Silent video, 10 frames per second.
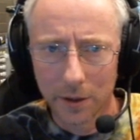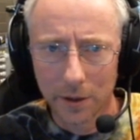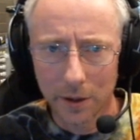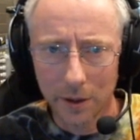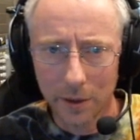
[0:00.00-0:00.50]

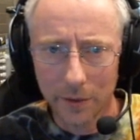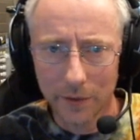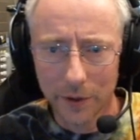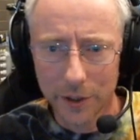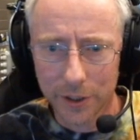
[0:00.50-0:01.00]
I think we've
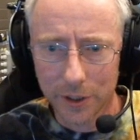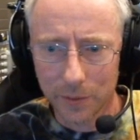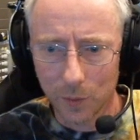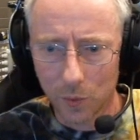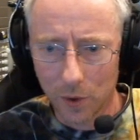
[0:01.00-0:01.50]
only seen
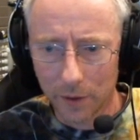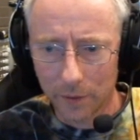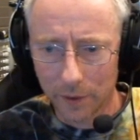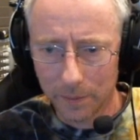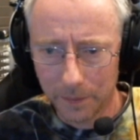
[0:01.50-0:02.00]
one of
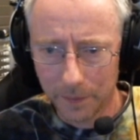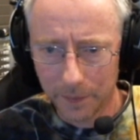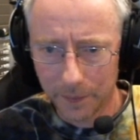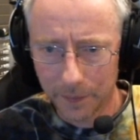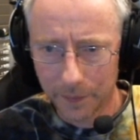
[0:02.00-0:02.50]
them.
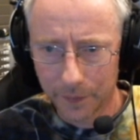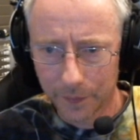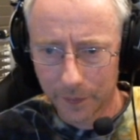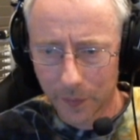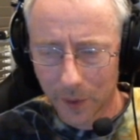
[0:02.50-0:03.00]

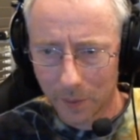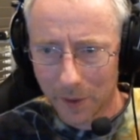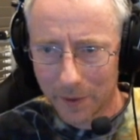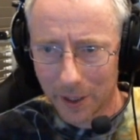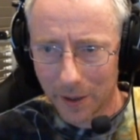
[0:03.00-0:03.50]

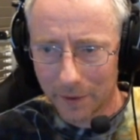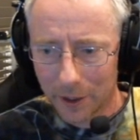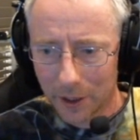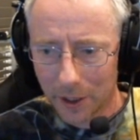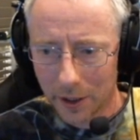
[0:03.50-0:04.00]
Maybe they have it
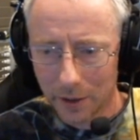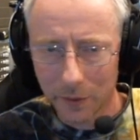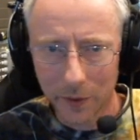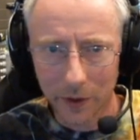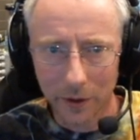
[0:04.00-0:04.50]
in hand.
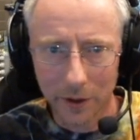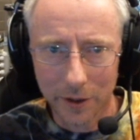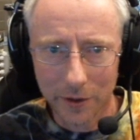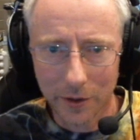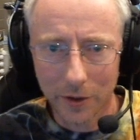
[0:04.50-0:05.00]
Maybe they're going to
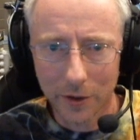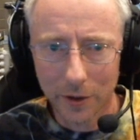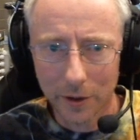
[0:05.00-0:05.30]
discard it.